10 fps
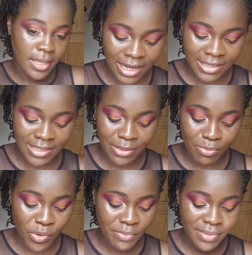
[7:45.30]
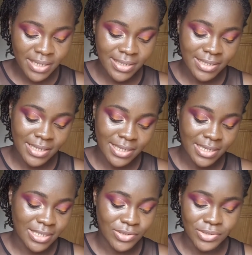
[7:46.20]
At the moment there,
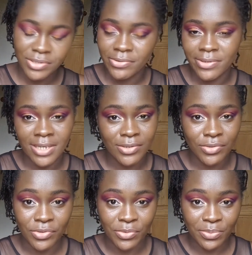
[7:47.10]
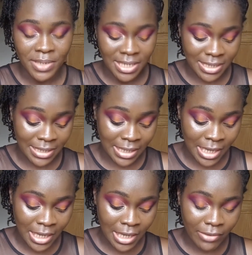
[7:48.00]
I just cracked up and
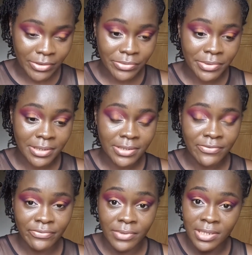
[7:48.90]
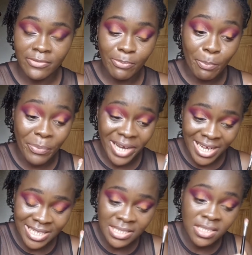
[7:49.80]
I was really feeling
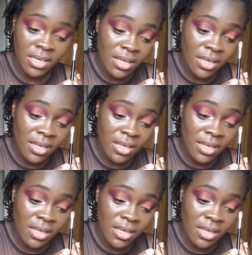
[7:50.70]
bad.